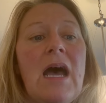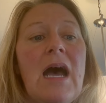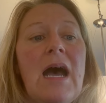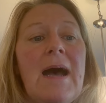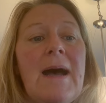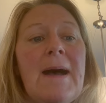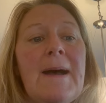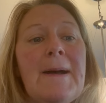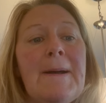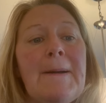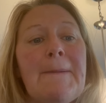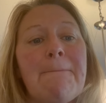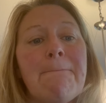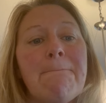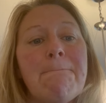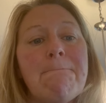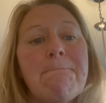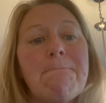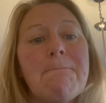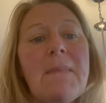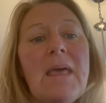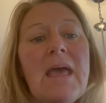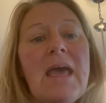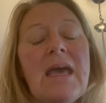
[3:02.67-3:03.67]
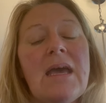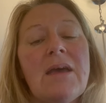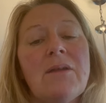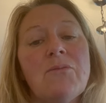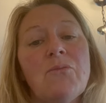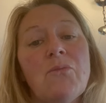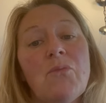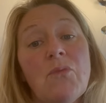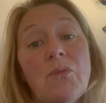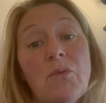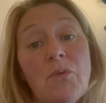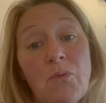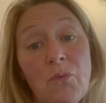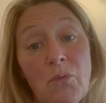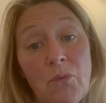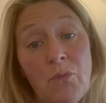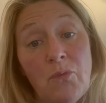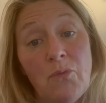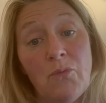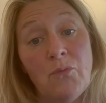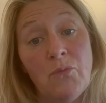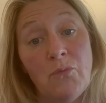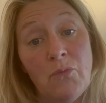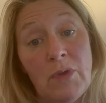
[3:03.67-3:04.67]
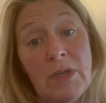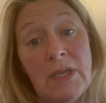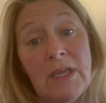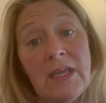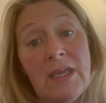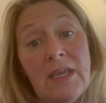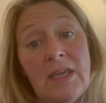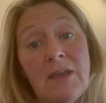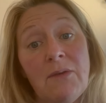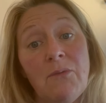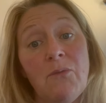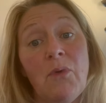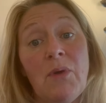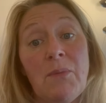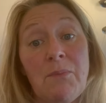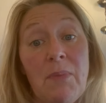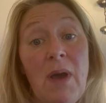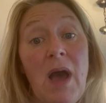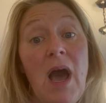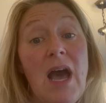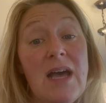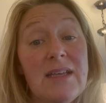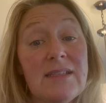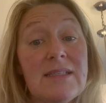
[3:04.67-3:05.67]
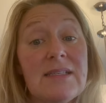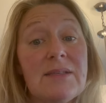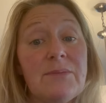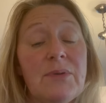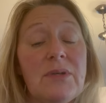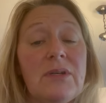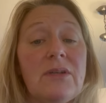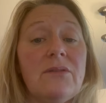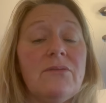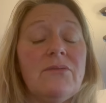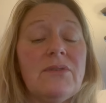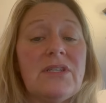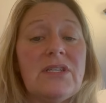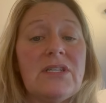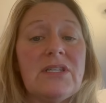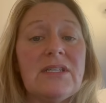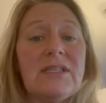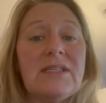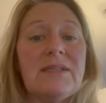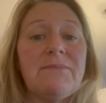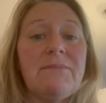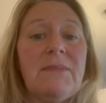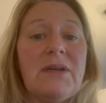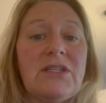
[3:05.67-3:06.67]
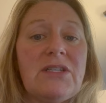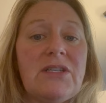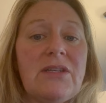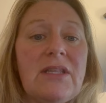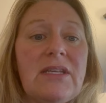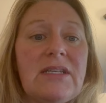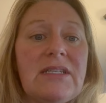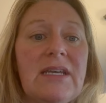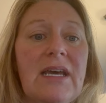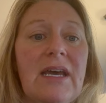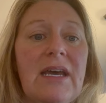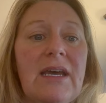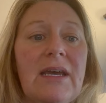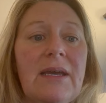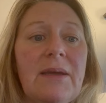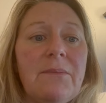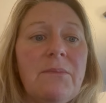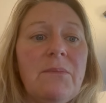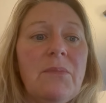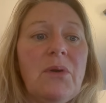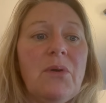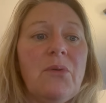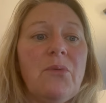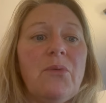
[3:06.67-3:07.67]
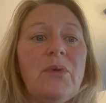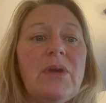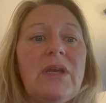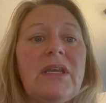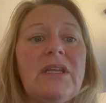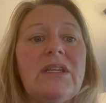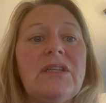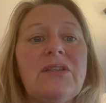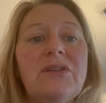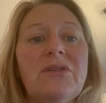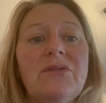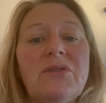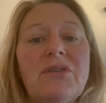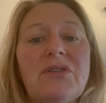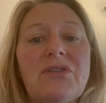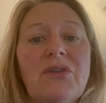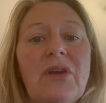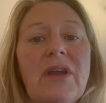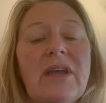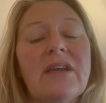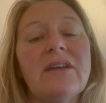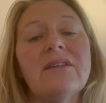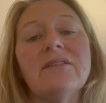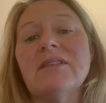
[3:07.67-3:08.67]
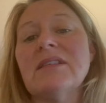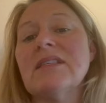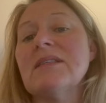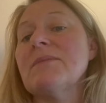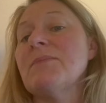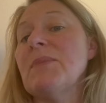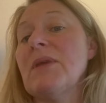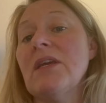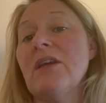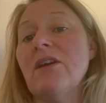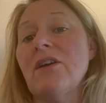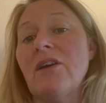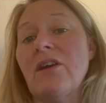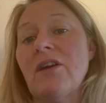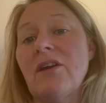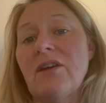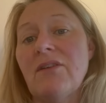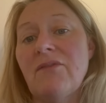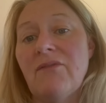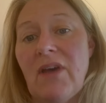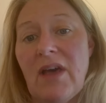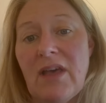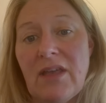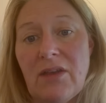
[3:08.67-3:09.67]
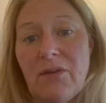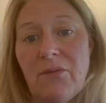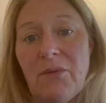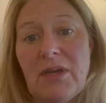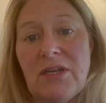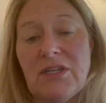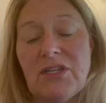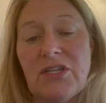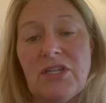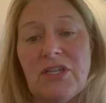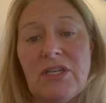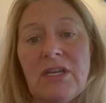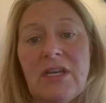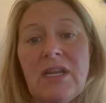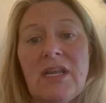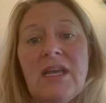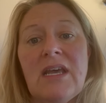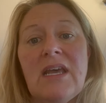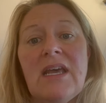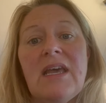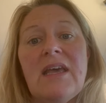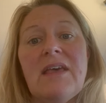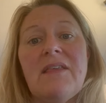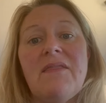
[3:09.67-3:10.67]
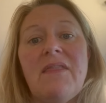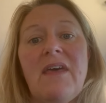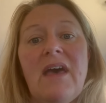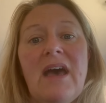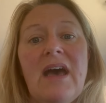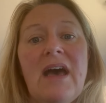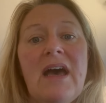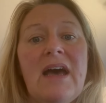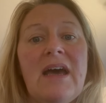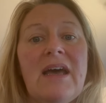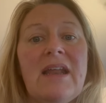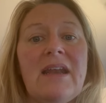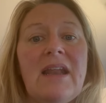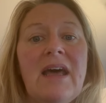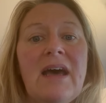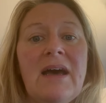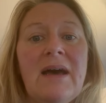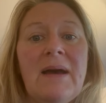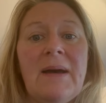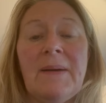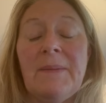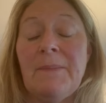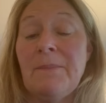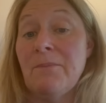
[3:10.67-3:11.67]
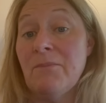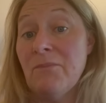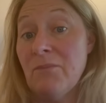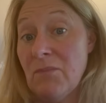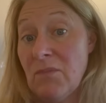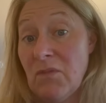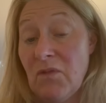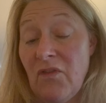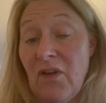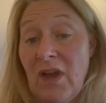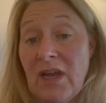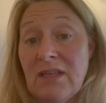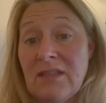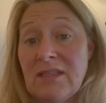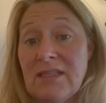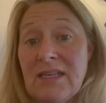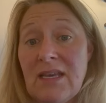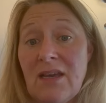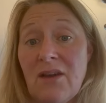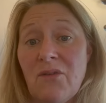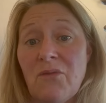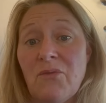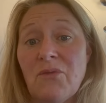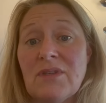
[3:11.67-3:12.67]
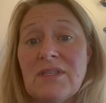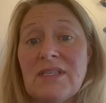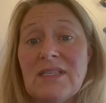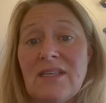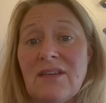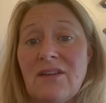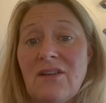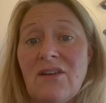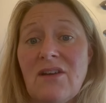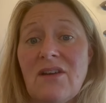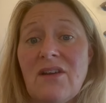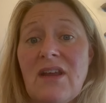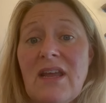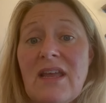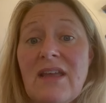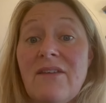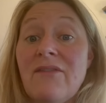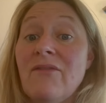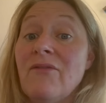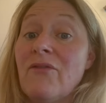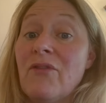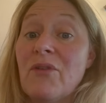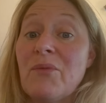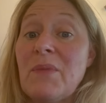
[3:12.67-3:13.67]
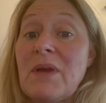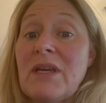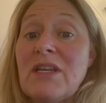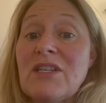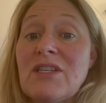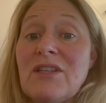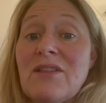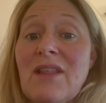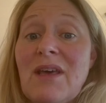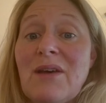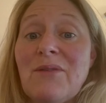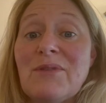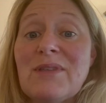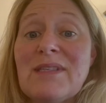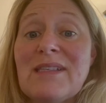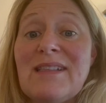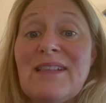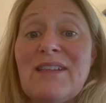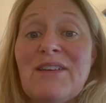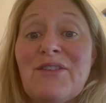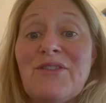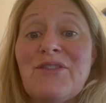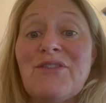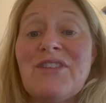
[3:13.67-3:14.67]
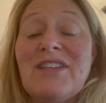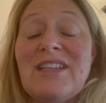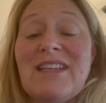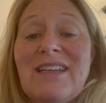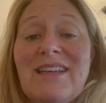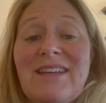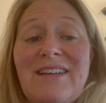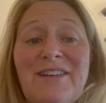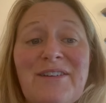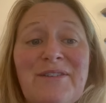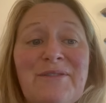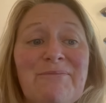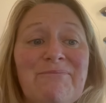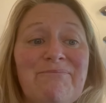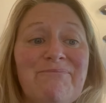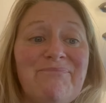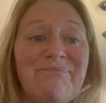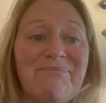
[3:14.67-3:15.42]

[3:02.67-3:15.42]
And we, when possible, which is much of the time, we do a triangle speaker evaluation that finds out, was there information that was learned here?